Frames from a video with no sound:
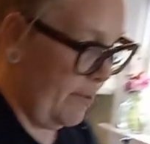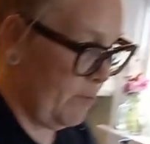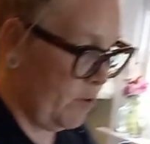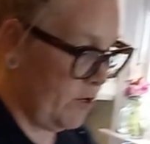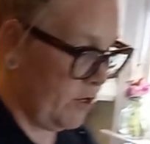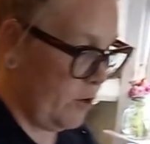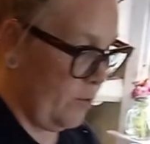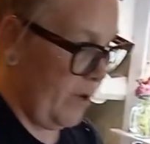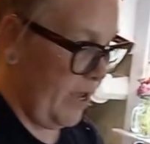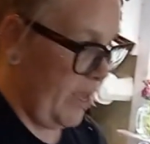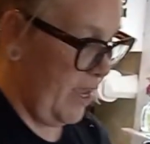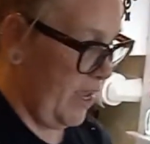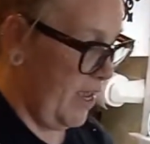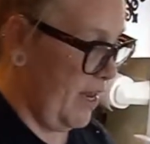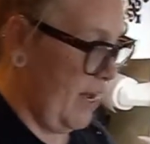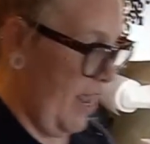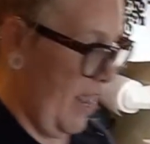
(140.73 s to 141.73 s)
going to go
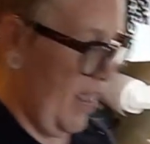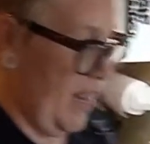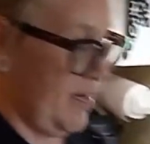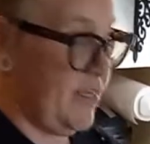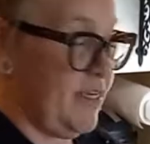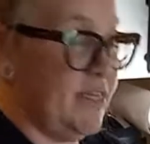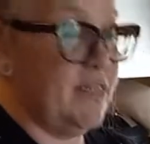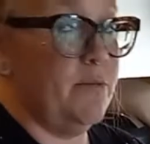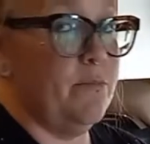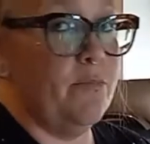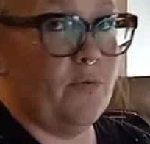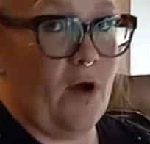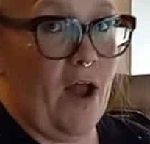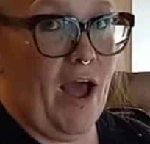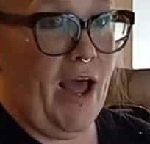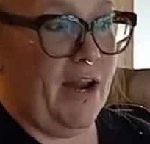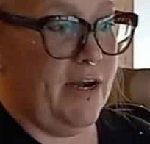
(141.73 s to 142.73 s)
ahead and get the
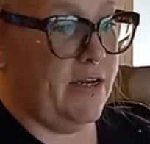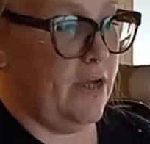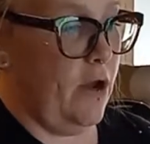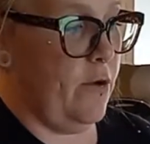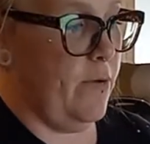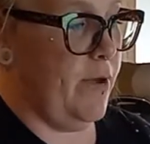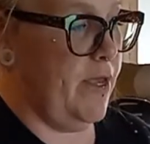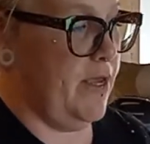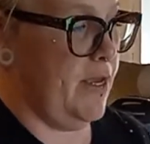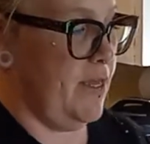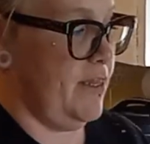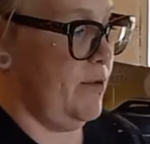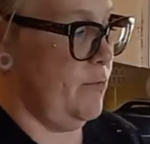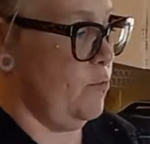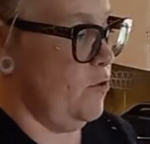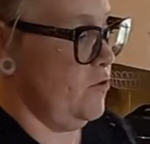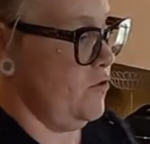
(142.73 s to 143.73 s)
brine going, and
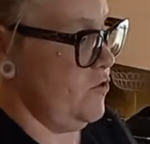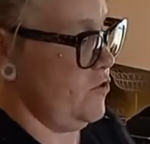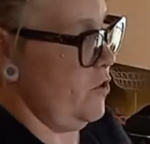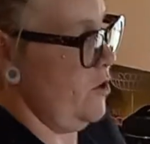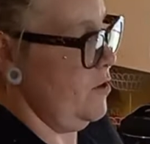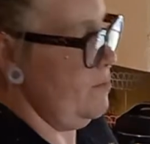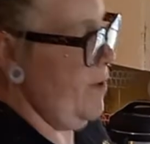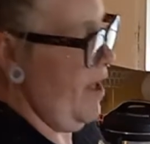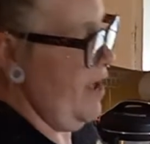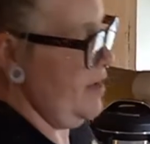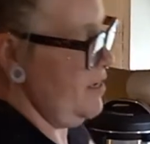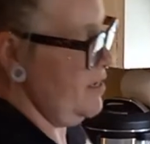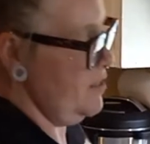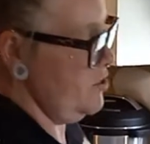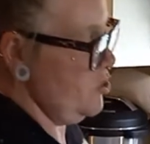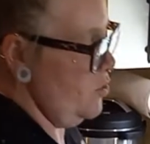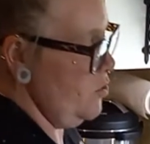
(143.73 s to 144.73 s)
then we'll start
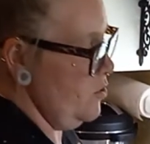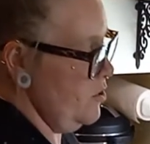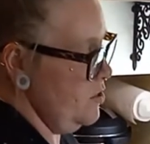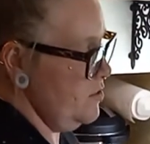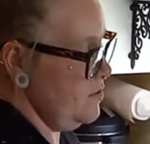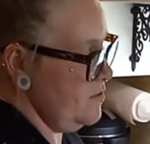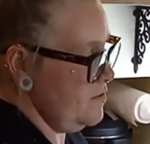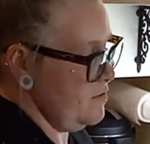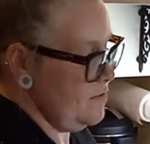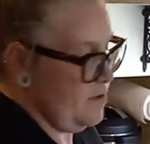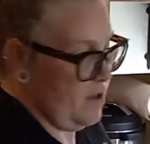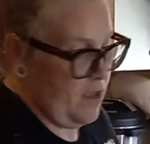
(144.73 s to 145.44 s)
packing jars.